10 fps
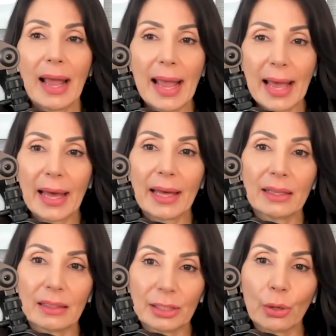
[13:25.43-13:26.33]

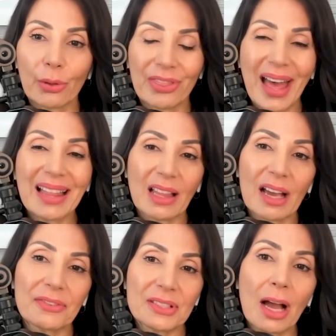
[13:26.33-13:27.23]
And, that
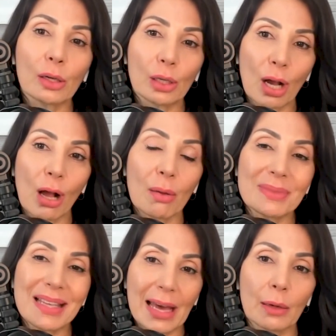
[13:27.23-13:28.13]
lifestyle
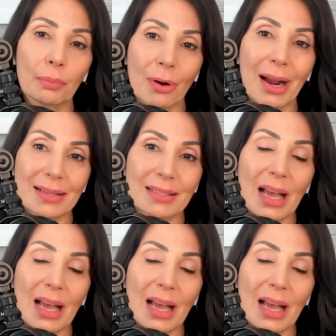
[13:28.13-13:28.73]
comes at a price.